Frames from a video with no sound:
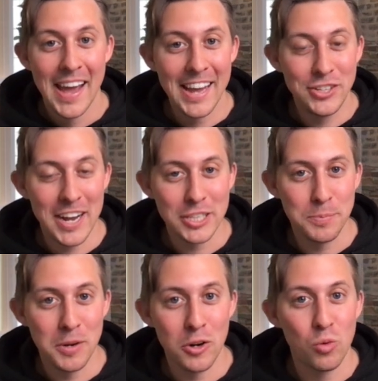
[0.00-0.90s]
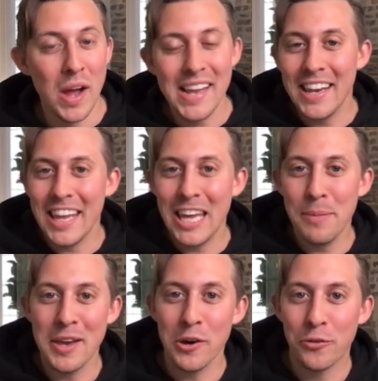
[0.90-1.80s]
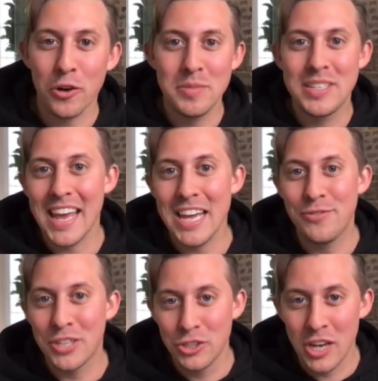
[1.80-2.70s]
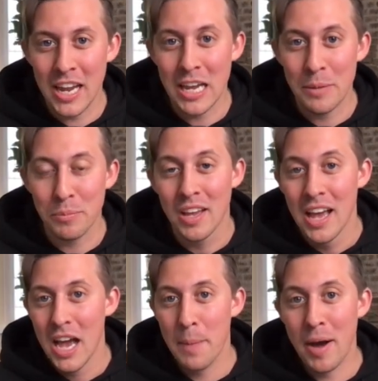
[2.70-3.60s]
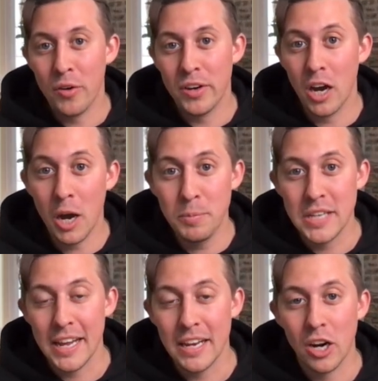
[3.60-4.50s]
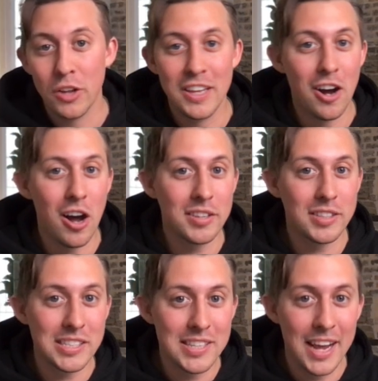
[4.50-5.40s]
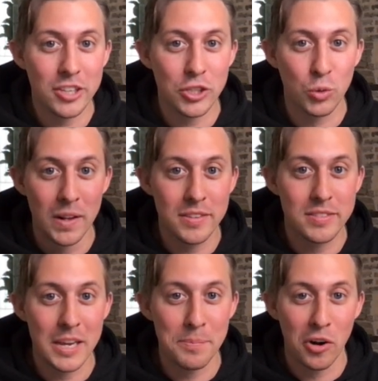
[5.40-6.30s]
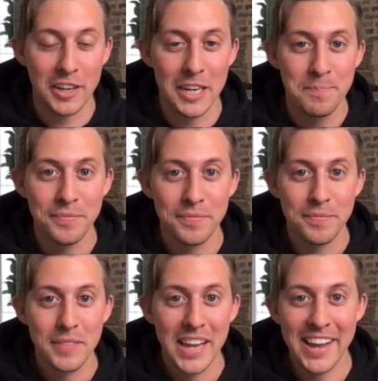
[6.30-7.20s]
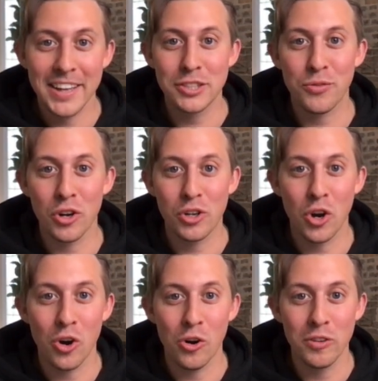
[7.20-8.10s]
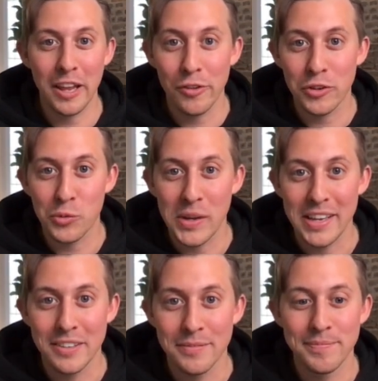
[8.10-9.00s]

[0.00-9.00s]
Hey Jasper, write an email from Dave to James about an update on the Austin, Texas real estate market and ask for a call later this week.